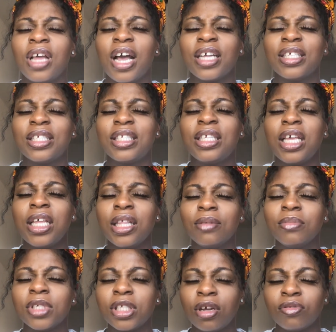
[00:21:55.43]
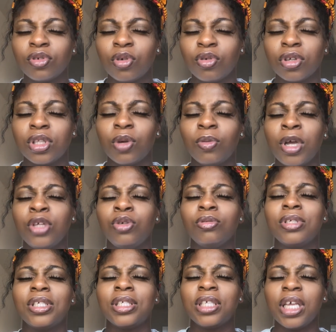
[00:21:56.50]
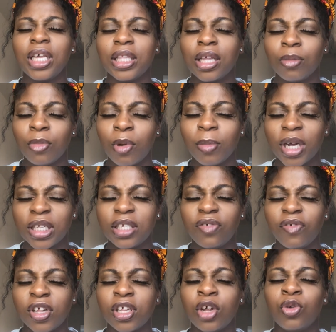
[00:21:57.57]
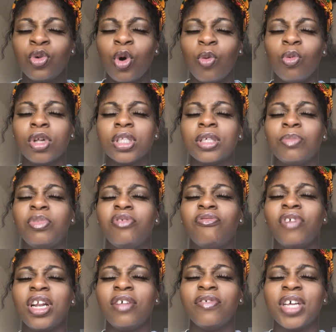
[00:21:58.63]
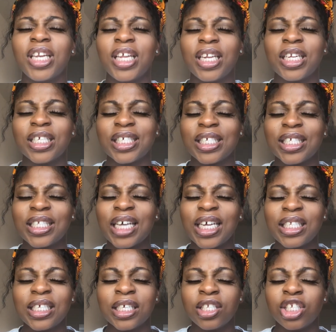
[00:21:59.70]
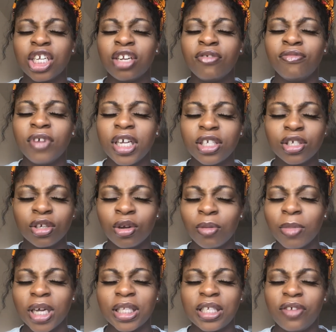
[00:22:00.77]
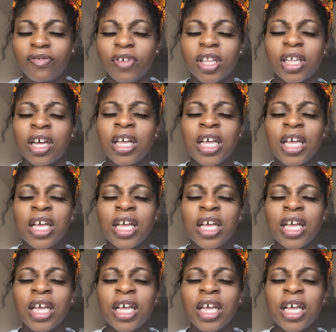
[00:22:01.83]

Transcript: see themselves, oh God, the way you see them, almighty Father, and not want to be relevant in a society and generation, almighty Father,